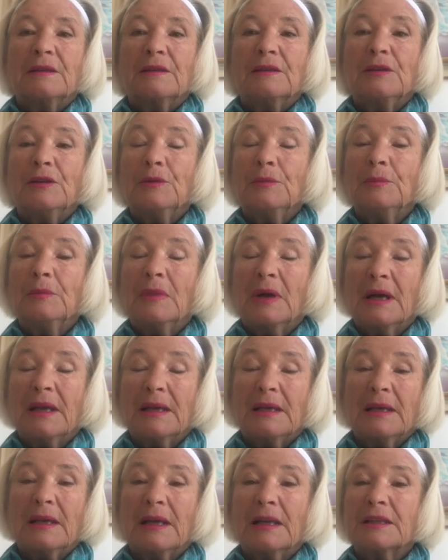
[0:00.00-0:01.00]
You
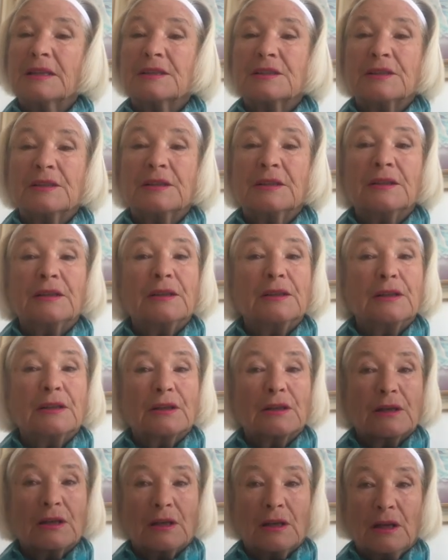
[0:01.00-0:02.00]
might like to
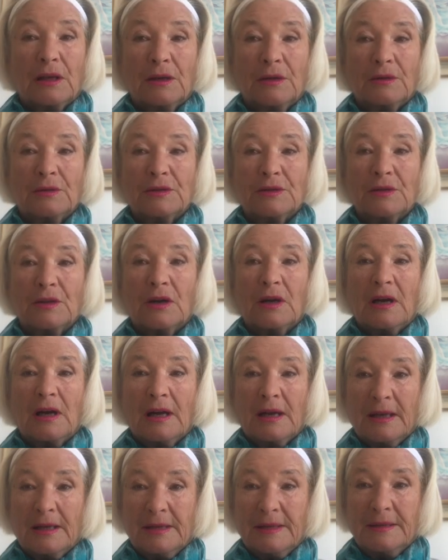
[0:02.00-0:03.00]
close your
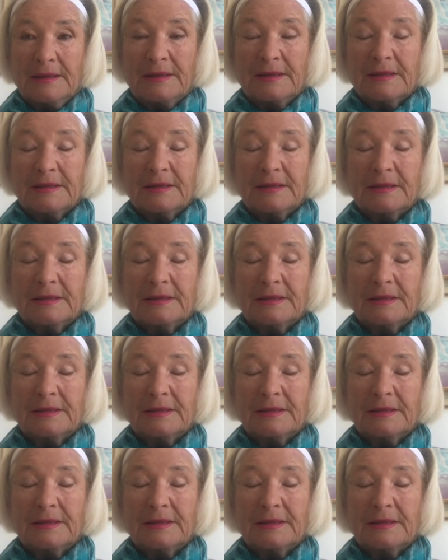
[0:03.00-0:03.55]
eyes.